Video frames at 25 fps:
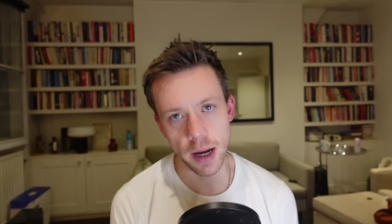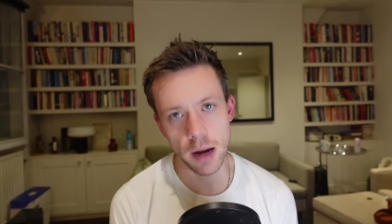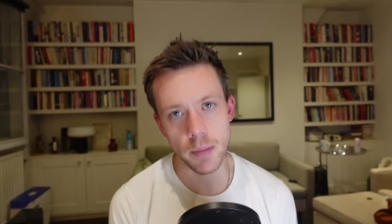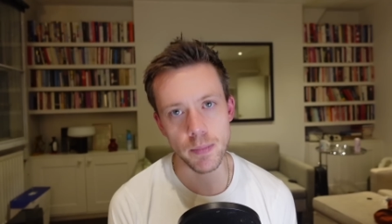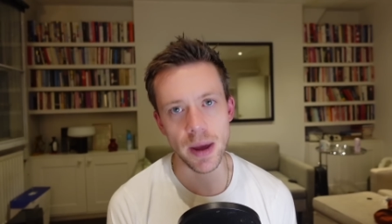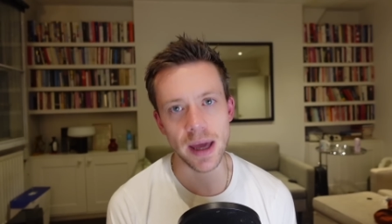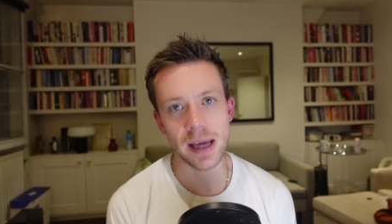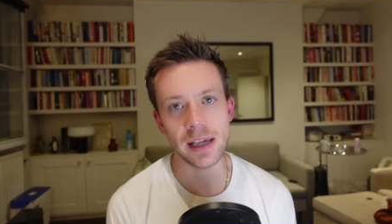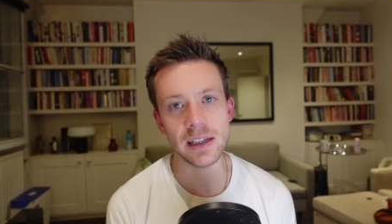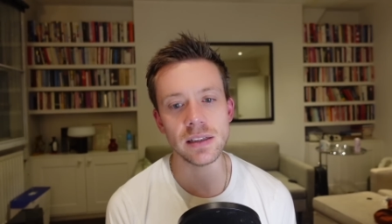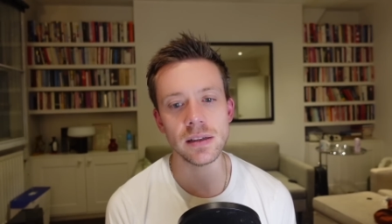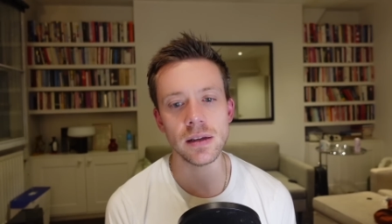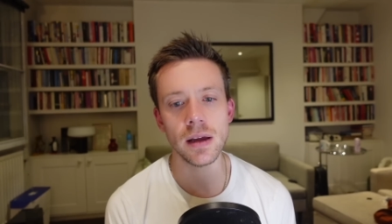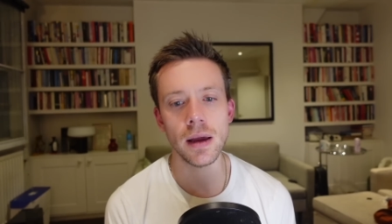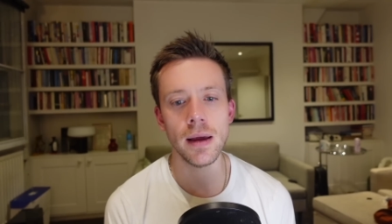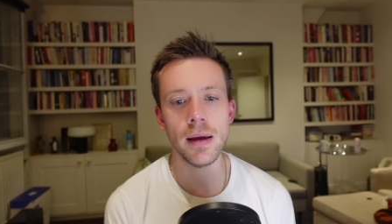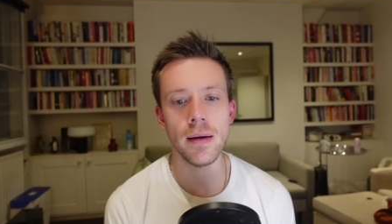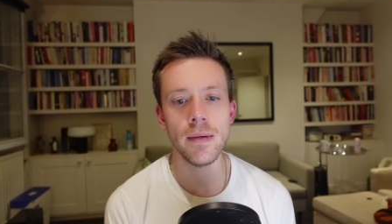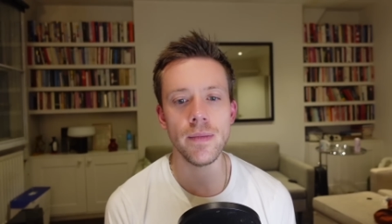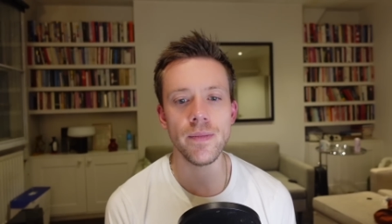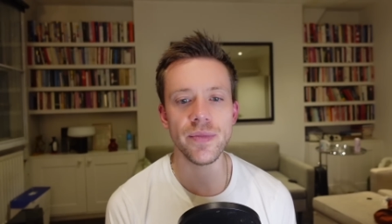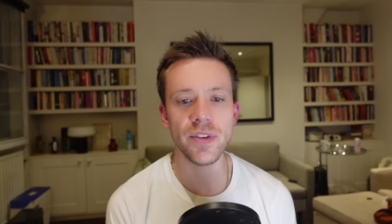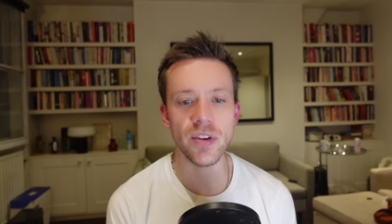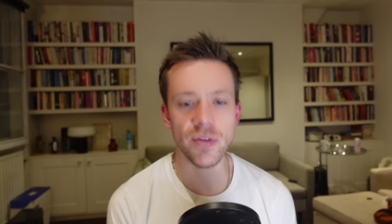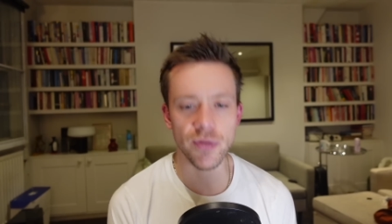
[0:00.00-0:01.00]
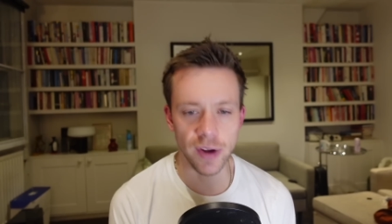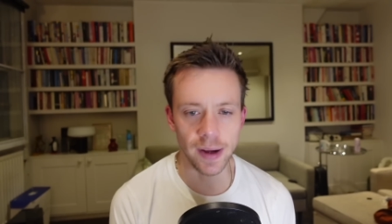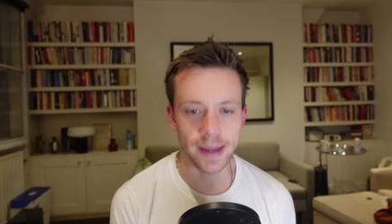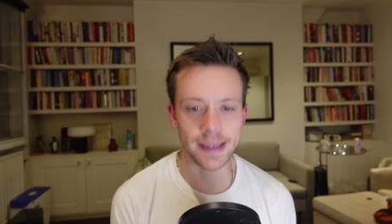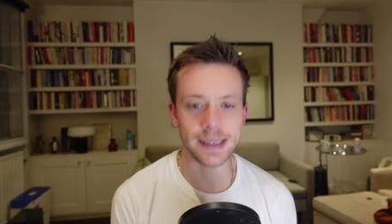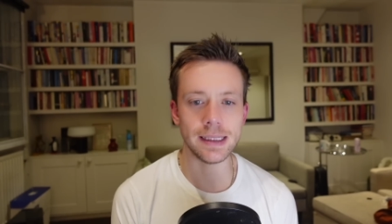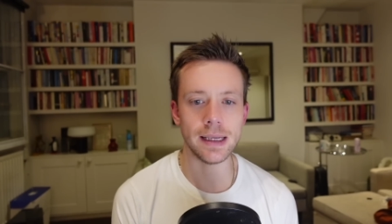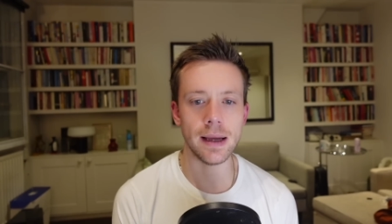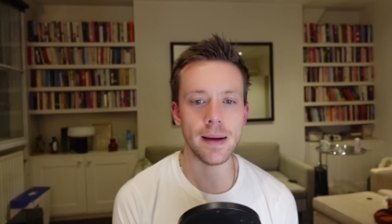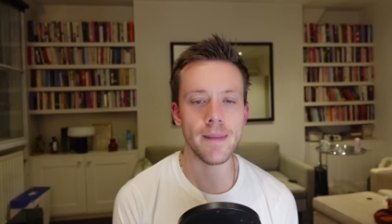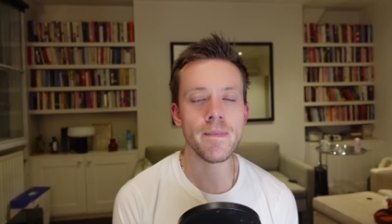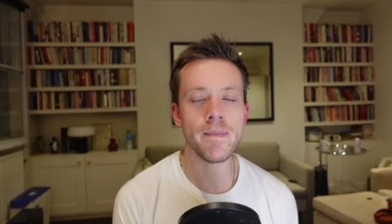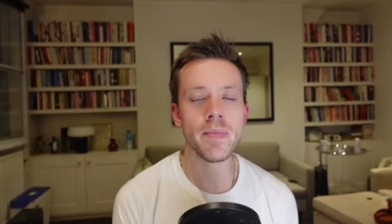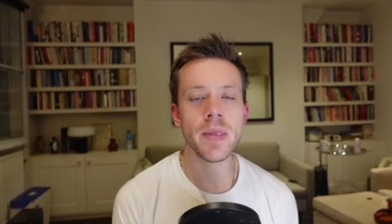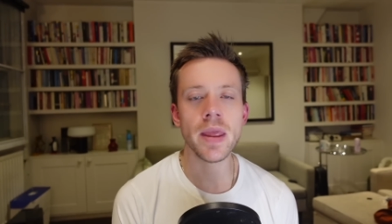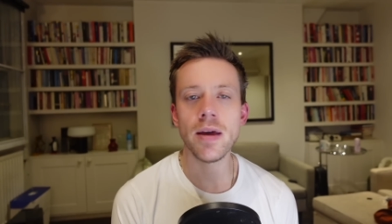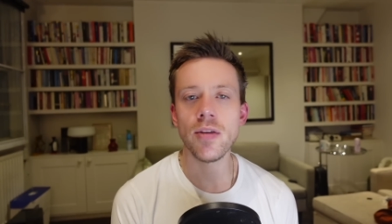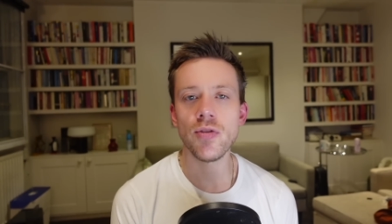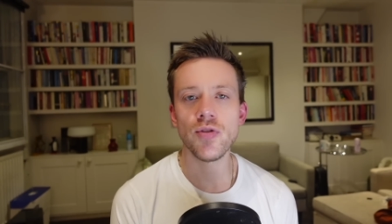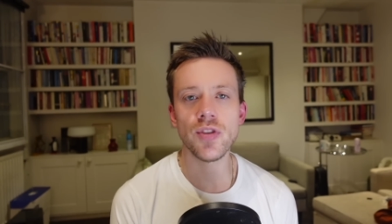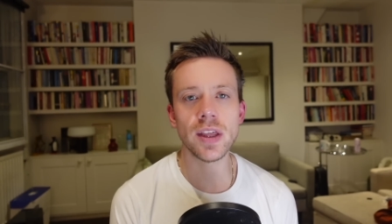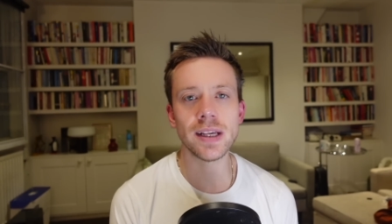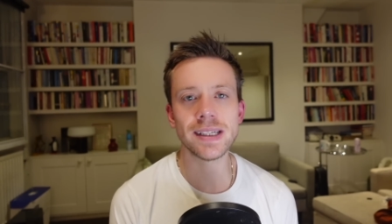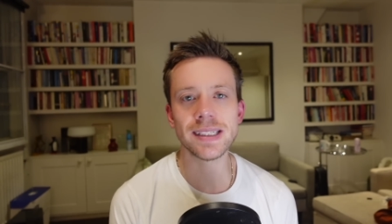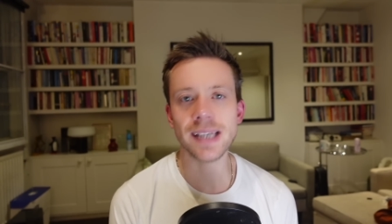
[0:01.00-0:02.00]
best to fight it.
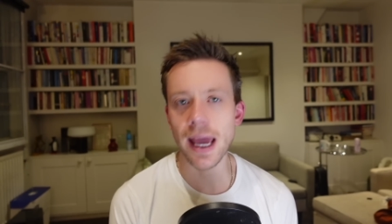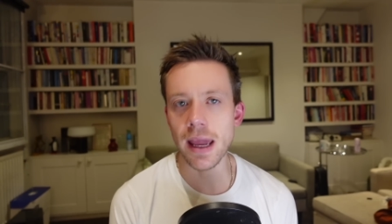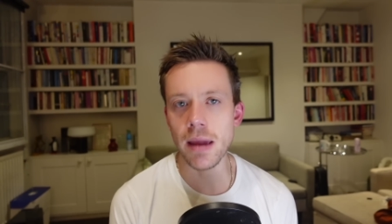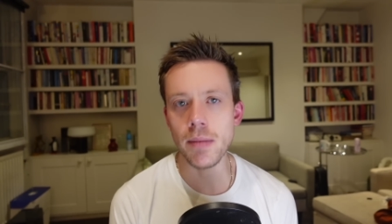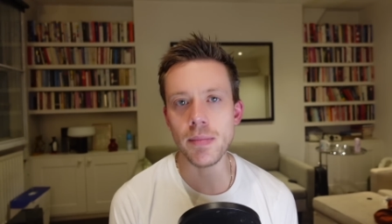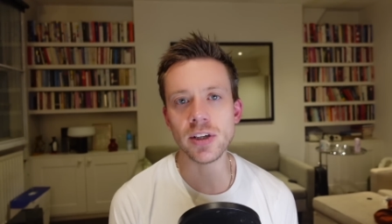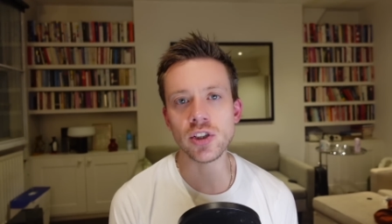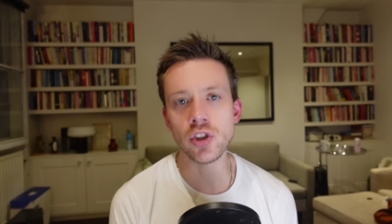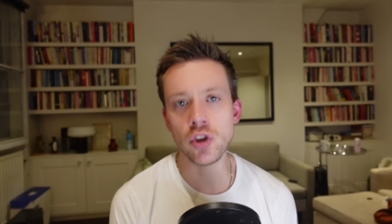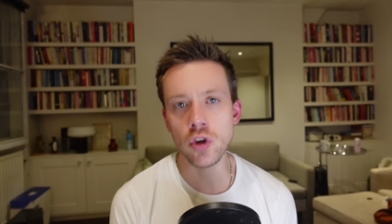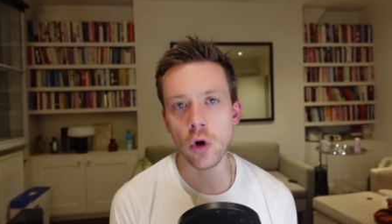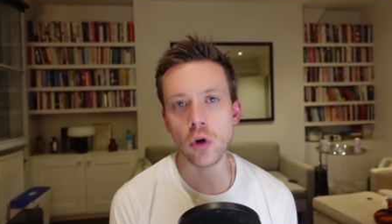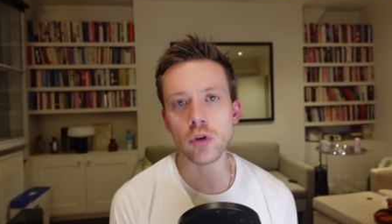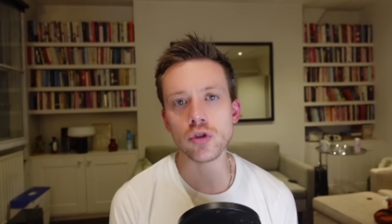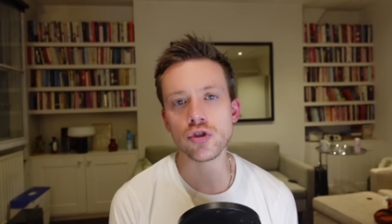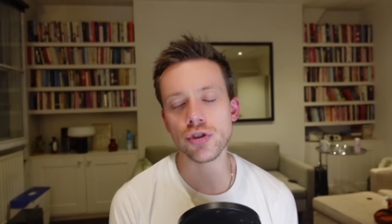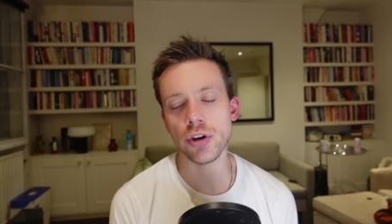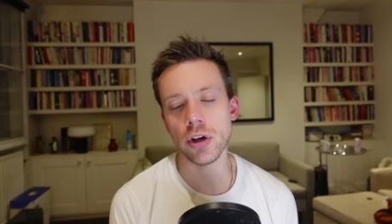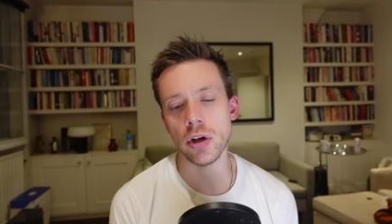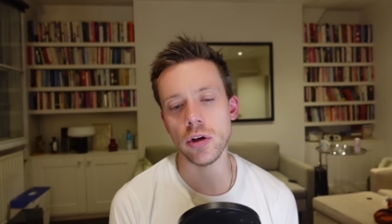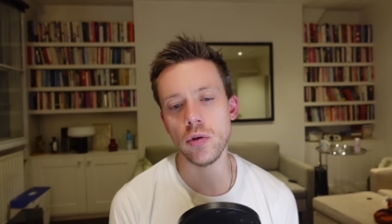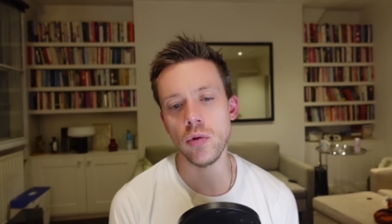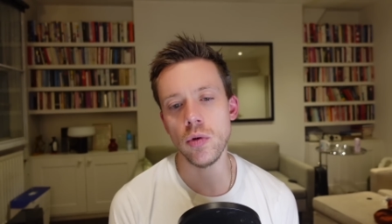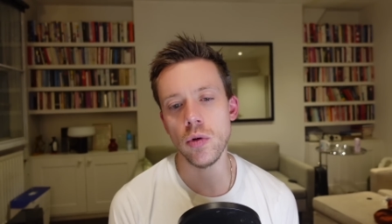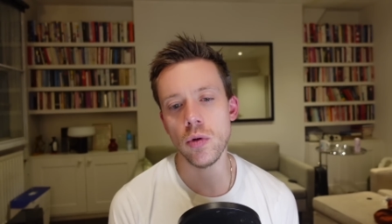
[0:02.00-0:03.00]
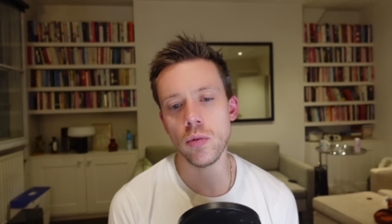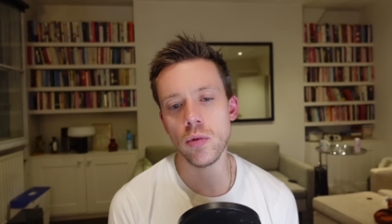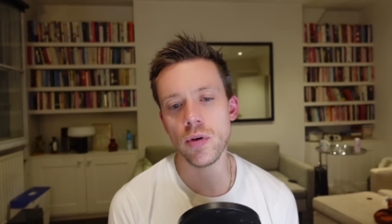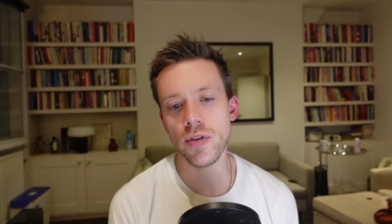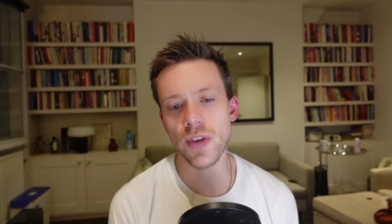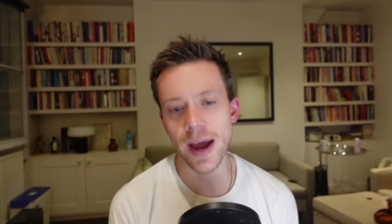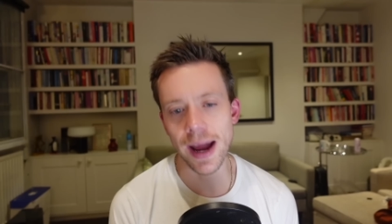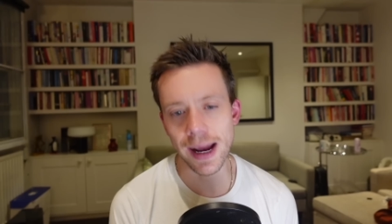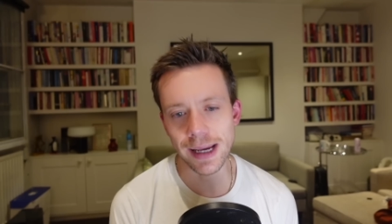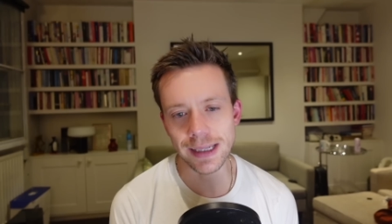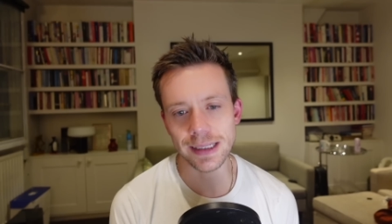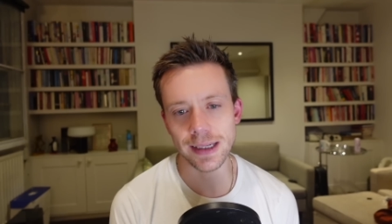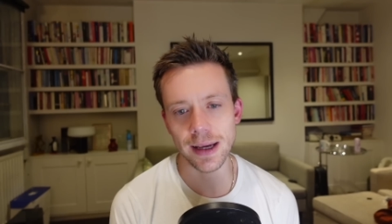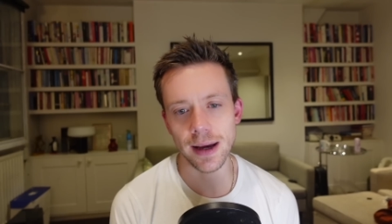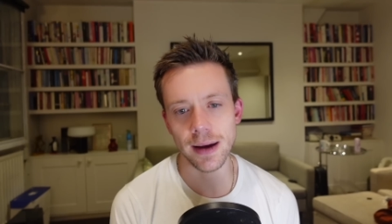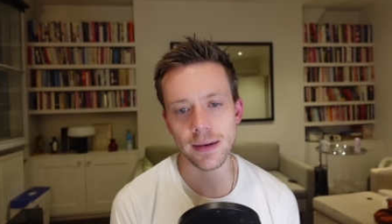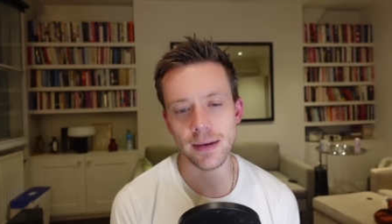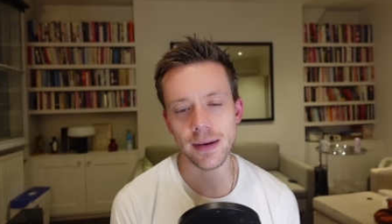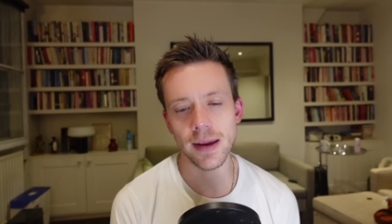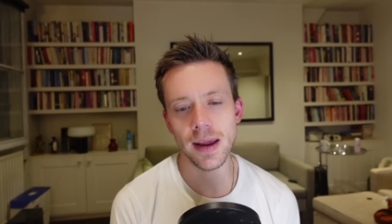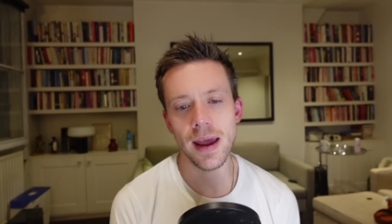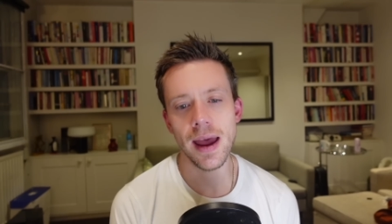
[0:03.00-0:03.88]
The same is not true with Assad.